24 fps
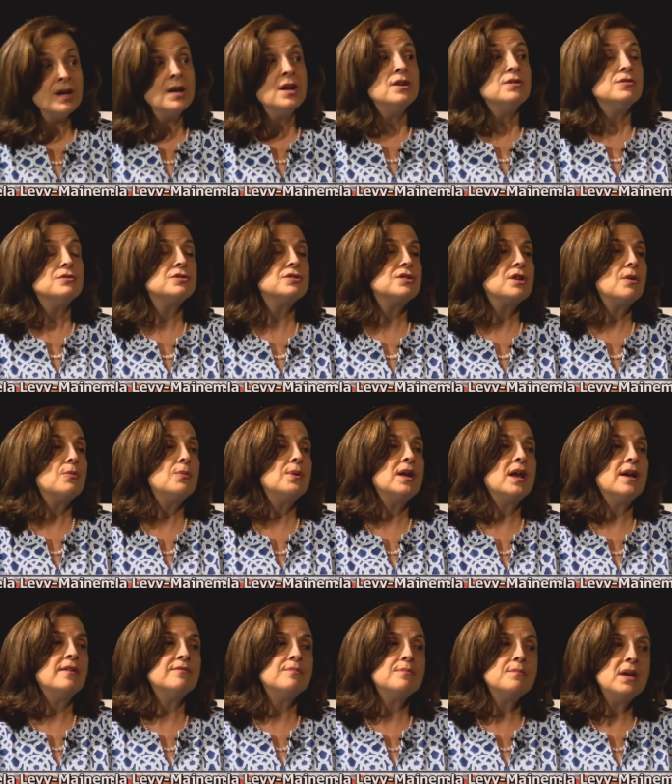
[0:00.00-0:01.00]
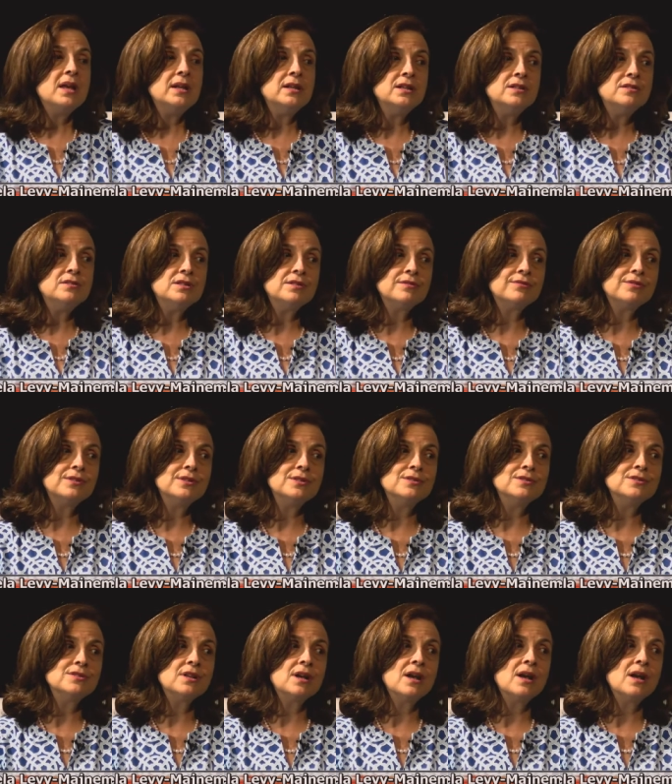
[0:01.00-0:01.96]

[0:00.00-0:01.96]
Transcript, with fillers: So we have many different